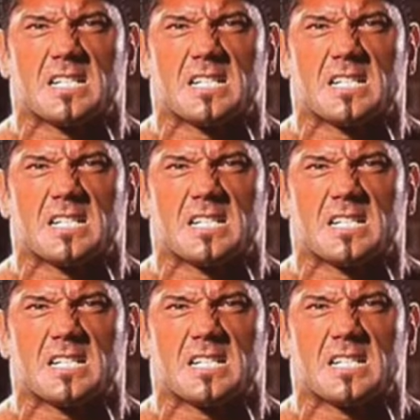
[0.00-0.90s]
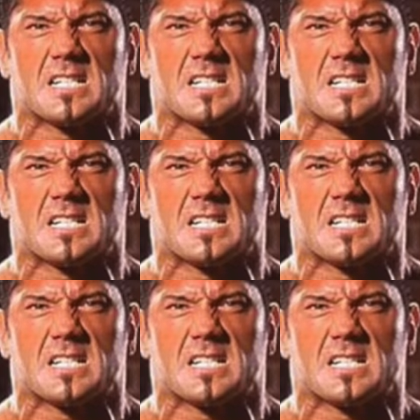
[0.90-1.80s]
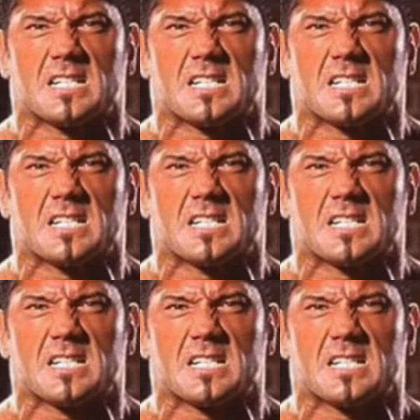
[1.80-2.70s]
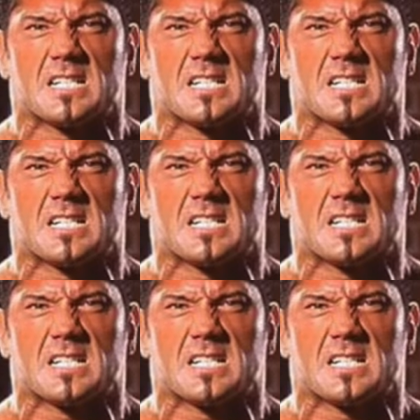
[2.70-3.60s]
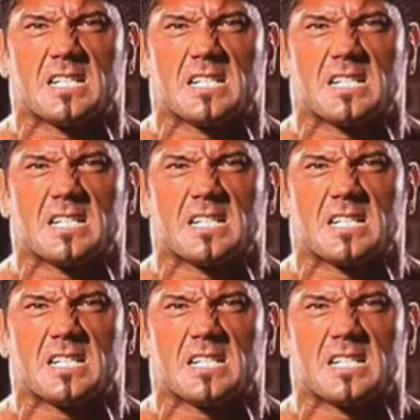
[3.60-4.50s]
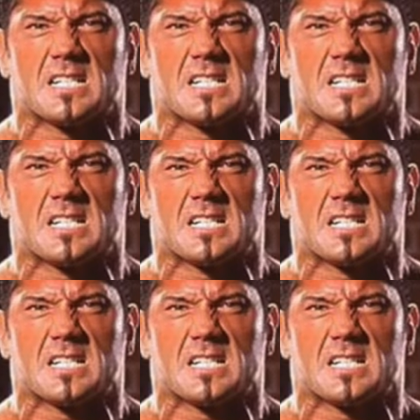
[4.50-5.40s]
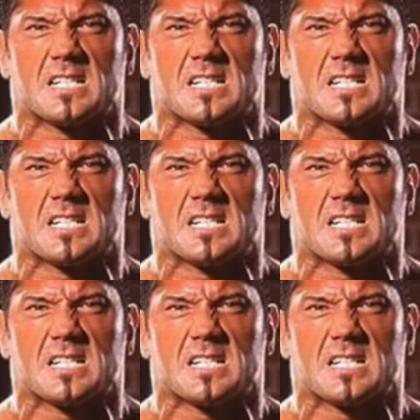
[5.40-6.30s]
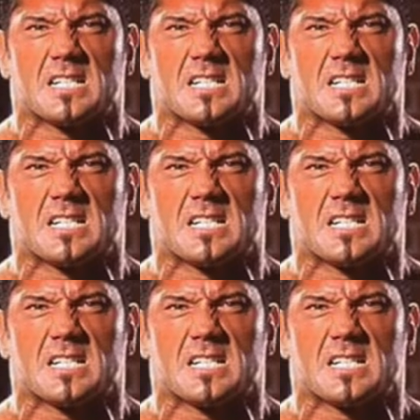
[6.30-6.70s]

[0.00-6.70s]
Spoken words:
No words are spoken by the person on screen.